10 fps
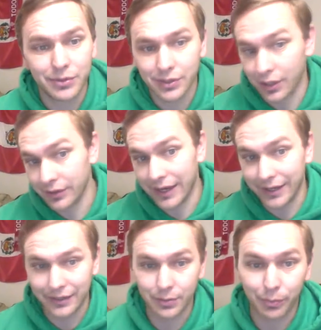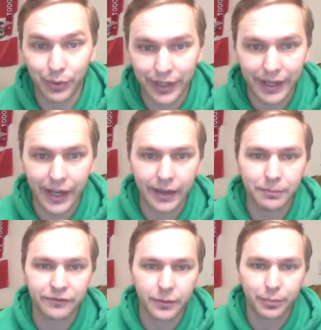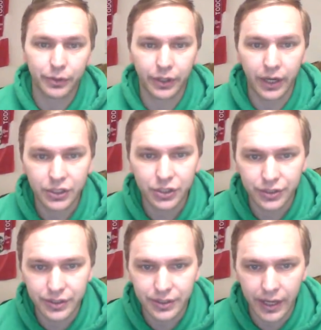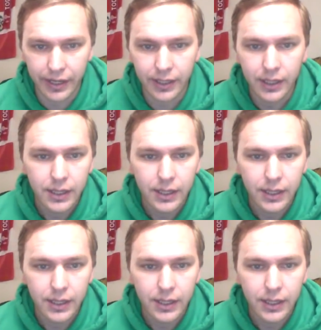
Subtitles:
So that is a point a game for production's sake.